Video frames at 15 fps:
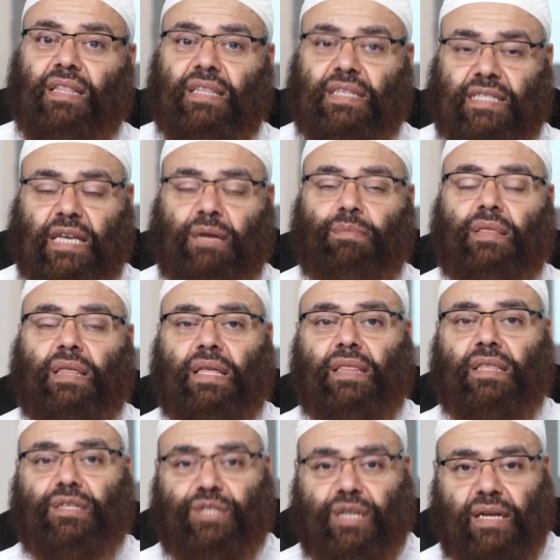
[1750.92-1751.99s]
The same thing,
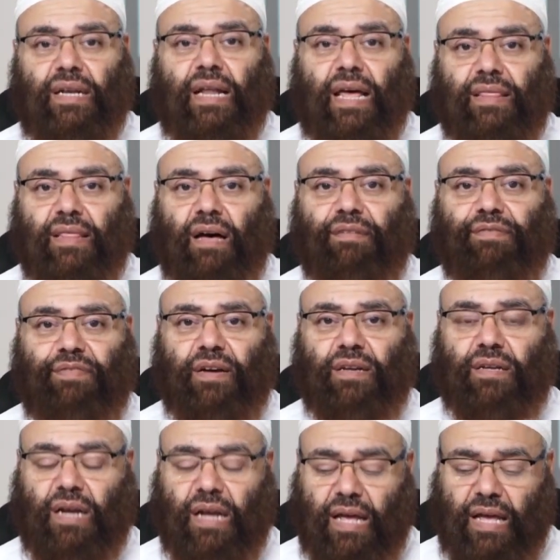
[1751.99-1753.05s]
the Jannah and the
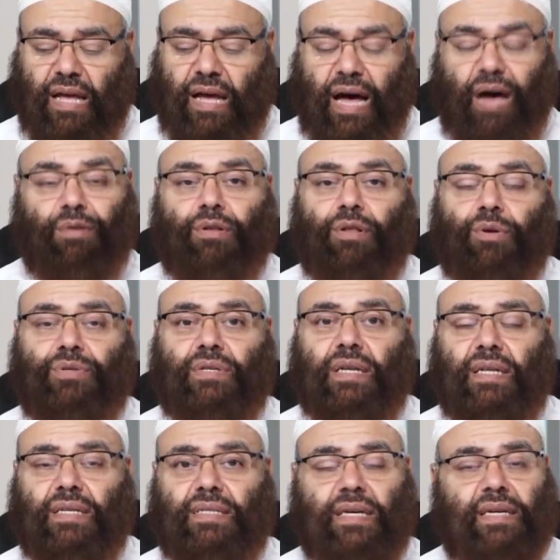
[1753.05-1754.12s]
hellfire. How close
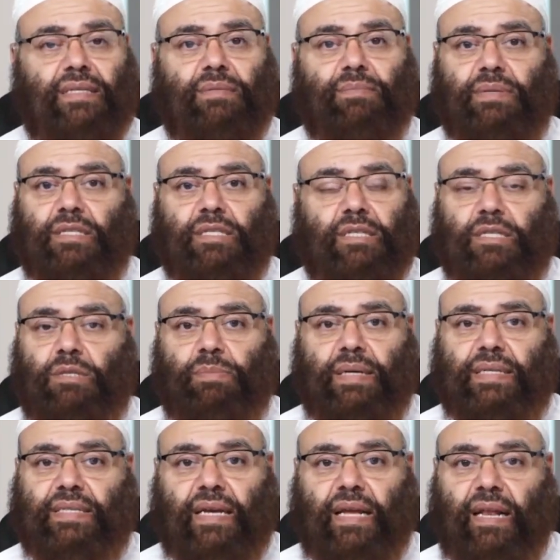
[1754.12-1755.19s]
it is, is, is
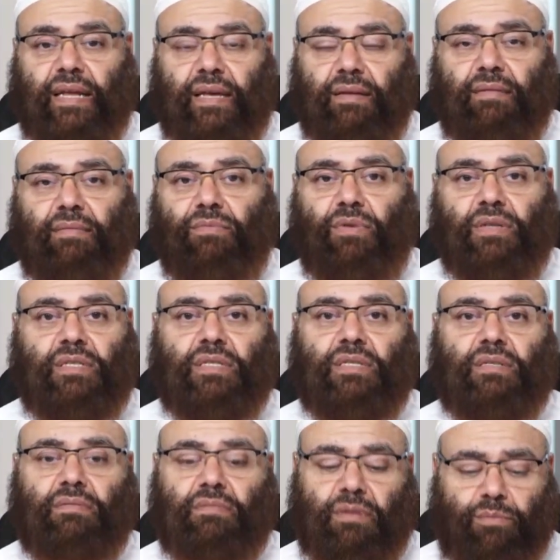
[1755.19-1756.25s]
basically
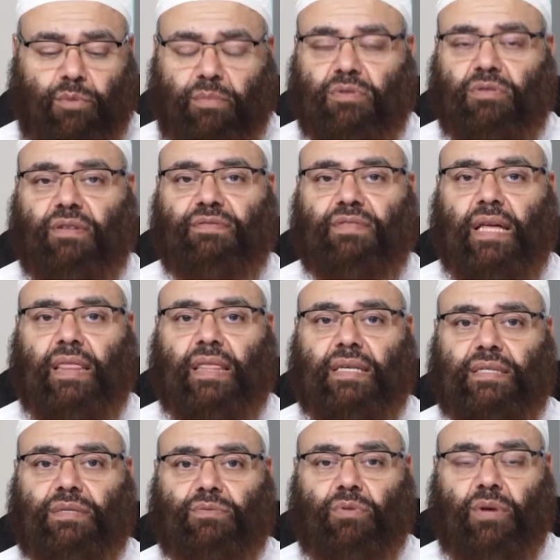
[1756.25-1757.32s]
what's the moment of death
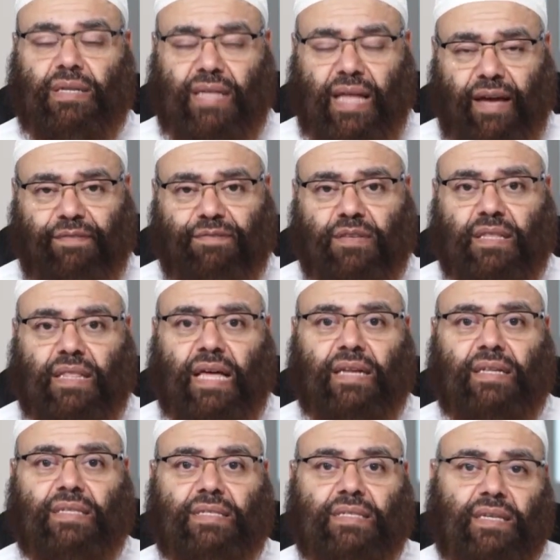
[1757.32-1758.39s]
is. What after
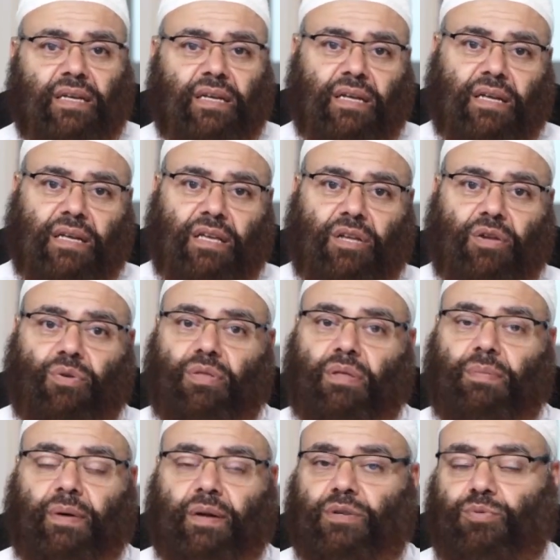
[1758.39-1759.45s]
that, it's you know
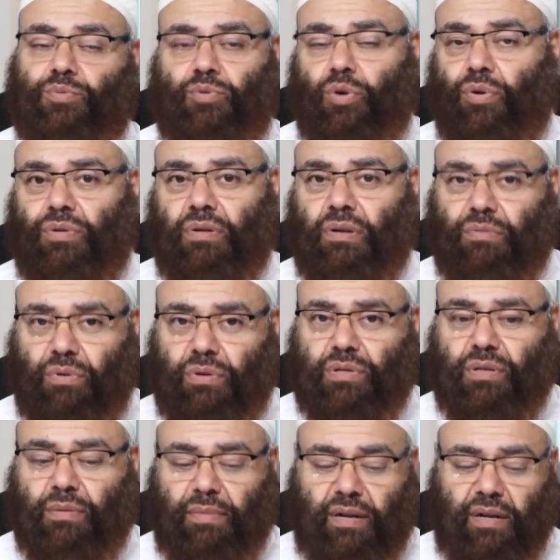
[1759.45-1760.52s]
the punishment or the
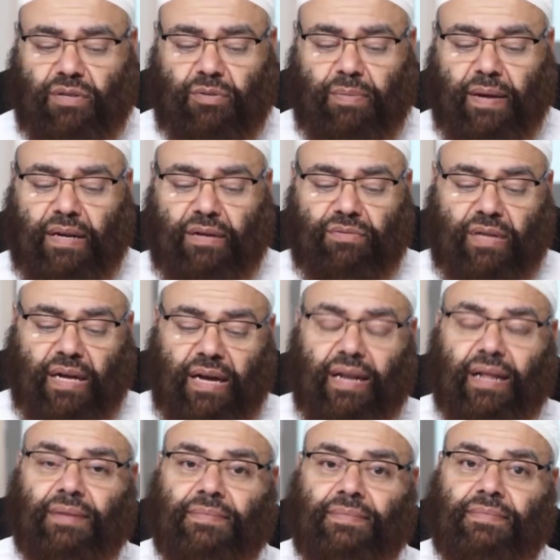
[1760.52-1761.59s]
rewards from Allah subhanahu wa
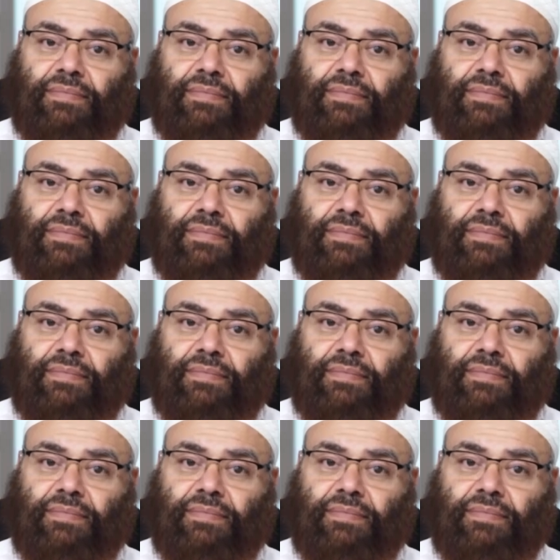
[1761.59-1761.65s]
ta'ala.